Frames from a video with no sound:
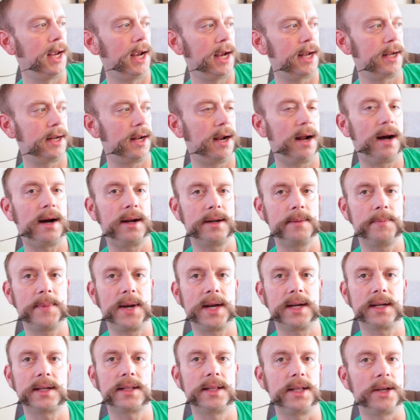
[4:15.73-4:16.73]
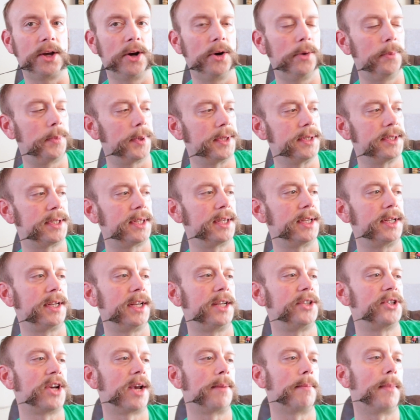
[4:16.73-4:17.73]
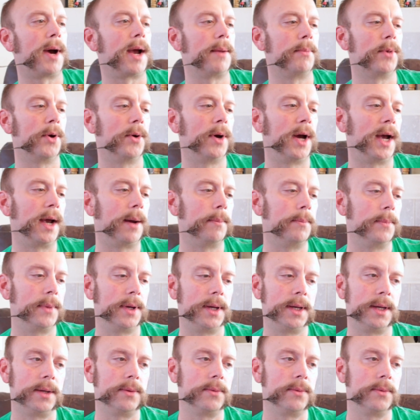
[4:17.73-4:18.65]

and it automatically opens the DJI Mimo app,